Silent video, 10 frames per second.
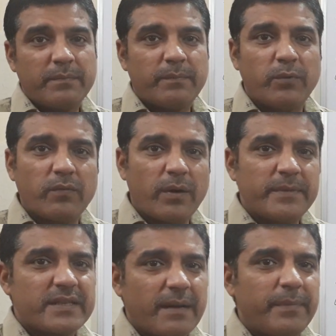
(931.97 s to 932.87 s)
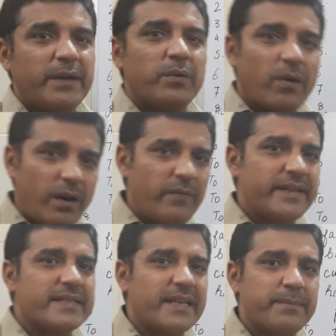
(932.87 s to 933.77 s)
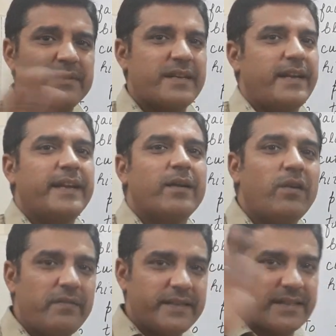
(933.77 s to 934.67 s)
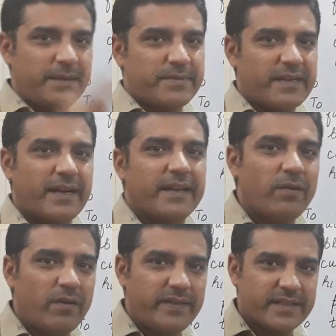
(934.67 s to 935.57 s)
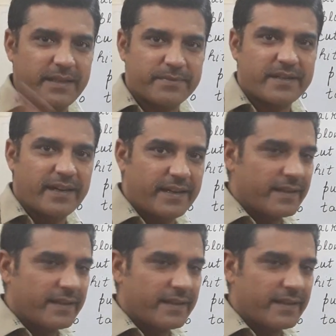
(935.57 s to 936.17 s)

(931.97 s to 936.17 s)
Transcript: Bookworm is somebody who always keeps studying, always keeps studying, always keeps studying.